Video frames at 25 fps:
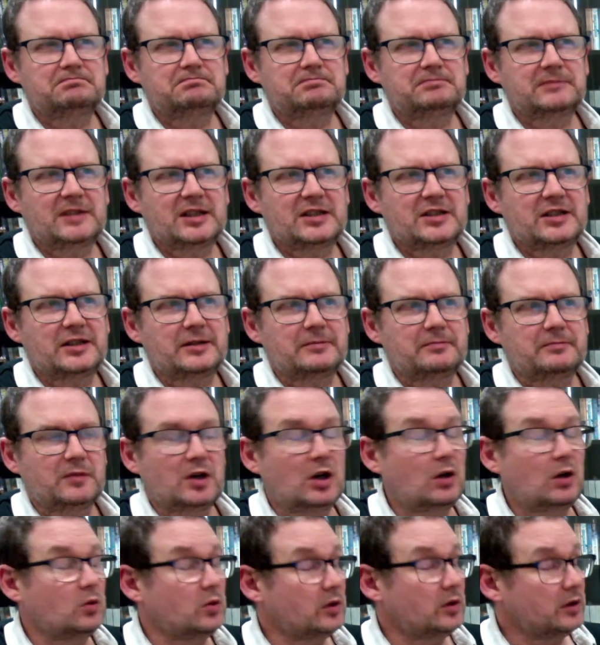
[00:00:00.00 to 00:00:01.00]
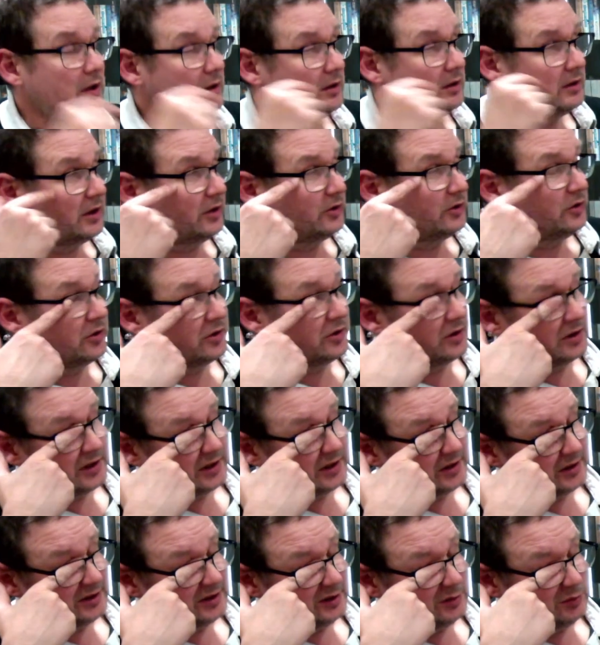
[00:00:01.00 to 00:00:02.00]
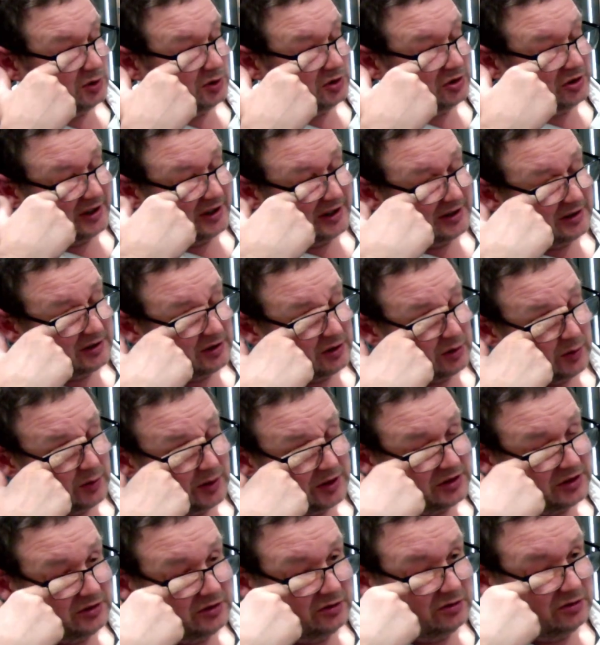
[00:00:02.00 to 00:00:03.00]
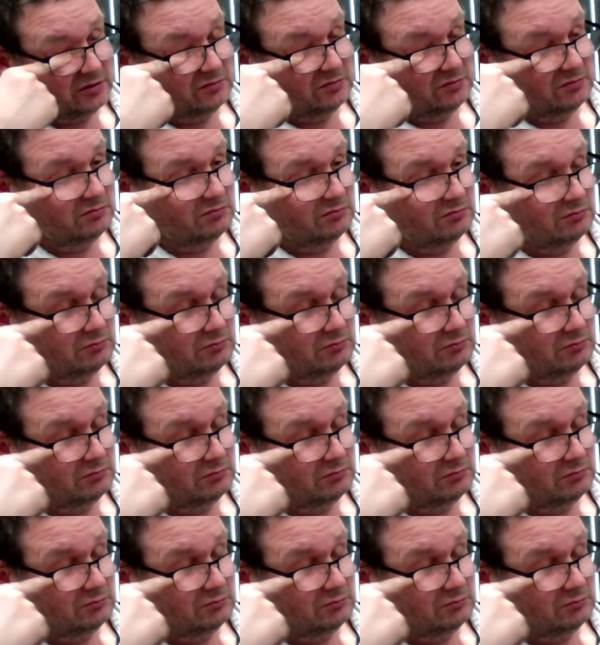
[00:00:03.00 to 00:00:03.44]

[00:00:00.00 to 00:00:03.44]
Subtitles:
That's it. Oh, the only other thing I did was I answered the question on